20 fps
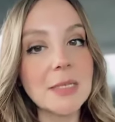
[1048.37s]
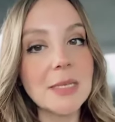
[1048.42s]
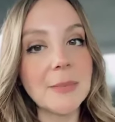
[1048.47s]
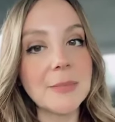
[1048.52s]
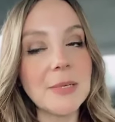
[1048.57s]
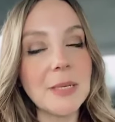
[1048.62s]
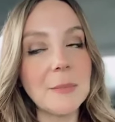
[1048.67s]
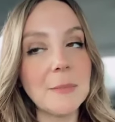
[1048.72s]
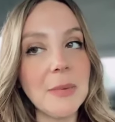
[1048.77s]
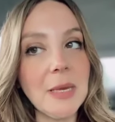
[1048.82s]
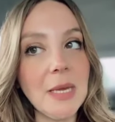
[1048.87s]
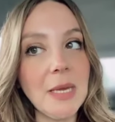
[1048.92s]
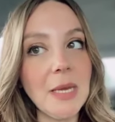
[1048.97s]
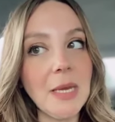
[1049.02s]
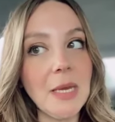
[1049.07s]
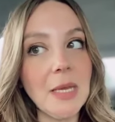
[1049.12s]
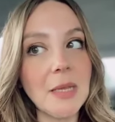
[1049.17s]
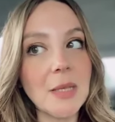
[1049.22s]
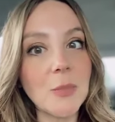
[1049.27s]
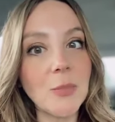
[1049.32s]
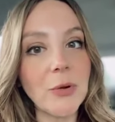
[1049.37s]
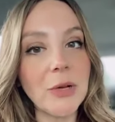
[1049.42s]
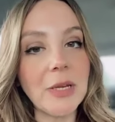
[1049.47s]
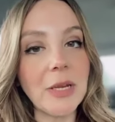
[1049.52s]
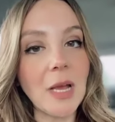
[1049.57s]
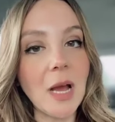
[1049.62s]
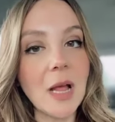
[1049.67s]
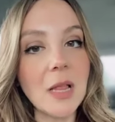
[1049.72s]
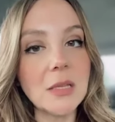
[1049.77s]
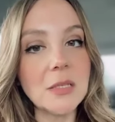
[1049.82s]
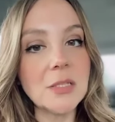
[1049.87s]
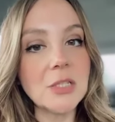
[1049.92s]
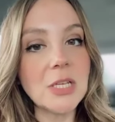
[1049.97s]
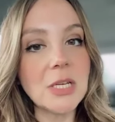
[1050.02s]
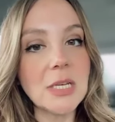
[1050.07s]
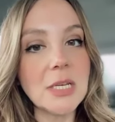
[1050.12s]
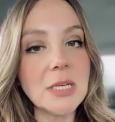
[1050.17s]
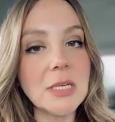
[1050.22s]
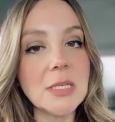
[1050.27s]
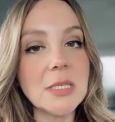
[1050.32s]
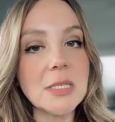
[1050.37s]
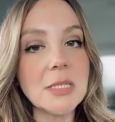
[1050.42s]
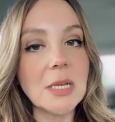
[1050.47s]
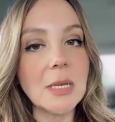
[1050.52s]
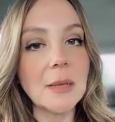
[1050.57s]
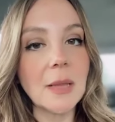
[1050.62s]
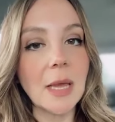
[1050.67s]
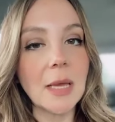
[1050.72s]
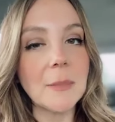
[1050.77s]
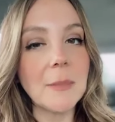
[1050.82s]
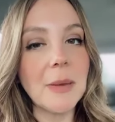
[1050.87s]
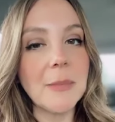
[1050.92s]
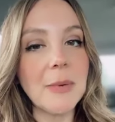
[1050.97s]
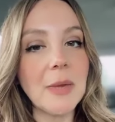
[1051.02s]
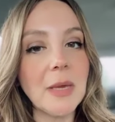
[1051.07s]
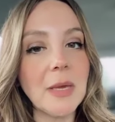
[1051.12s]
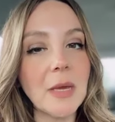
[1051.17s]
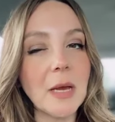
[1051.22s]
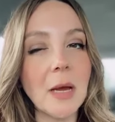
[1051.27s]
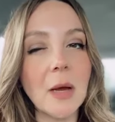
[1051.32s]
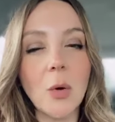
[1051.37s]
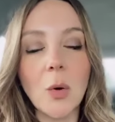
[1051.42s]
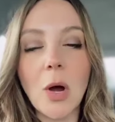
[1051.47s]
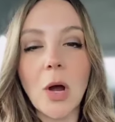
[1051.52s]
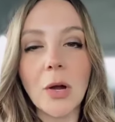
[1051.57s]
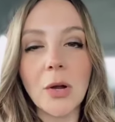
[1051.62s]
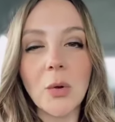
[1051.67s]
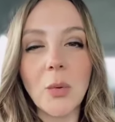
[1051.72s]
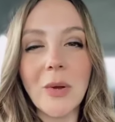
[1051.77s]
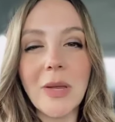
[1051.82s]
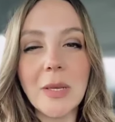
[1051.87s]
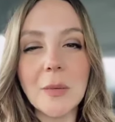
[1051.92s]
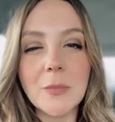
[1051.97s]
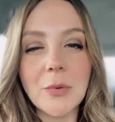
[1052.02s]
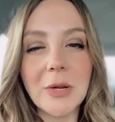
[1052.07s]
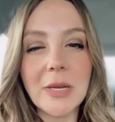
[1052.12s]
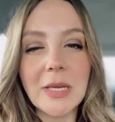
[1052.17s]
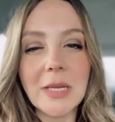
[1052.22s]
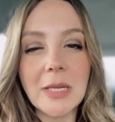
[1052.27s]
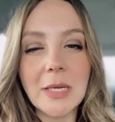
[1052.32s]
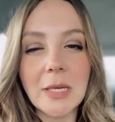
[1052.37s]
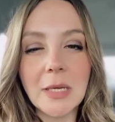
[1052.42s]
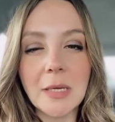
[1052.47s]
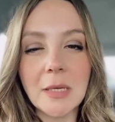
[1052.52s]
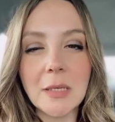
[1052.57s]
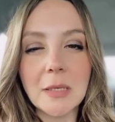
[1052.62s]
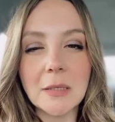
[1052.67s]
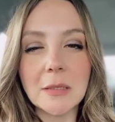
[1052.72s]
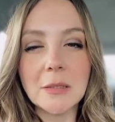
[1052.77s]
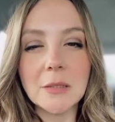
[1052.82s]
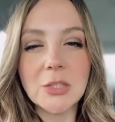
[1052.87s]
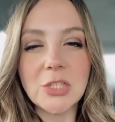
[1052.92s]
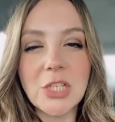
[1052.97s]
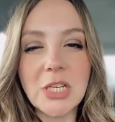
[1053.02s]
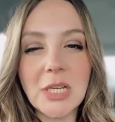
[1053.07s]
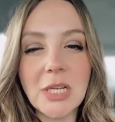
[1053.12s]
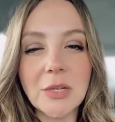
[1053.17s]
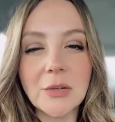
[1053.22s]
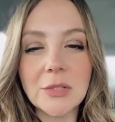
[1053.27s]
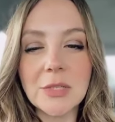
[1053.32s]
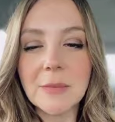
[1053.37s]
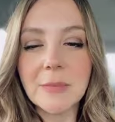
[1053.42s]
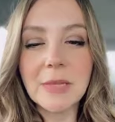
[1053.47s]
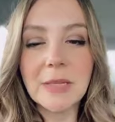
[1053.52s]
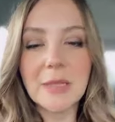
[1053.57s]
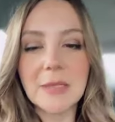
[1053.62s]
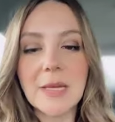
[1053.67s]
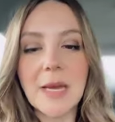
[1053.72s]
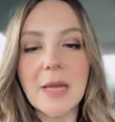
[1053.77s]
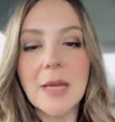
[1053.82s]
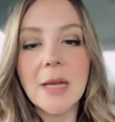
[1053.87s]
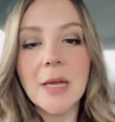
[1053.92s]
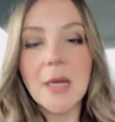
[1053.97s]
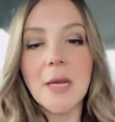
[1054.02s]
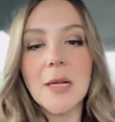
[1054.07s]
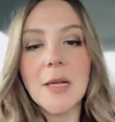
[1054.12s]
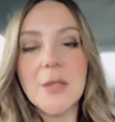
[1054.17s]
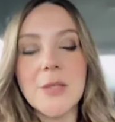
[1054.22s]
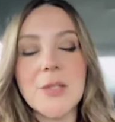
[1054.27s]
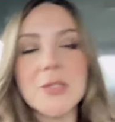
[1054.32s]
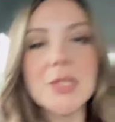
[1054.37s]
the Britneyologist, and like maybe our Queen Britney Jean or something like that. There's like 3 or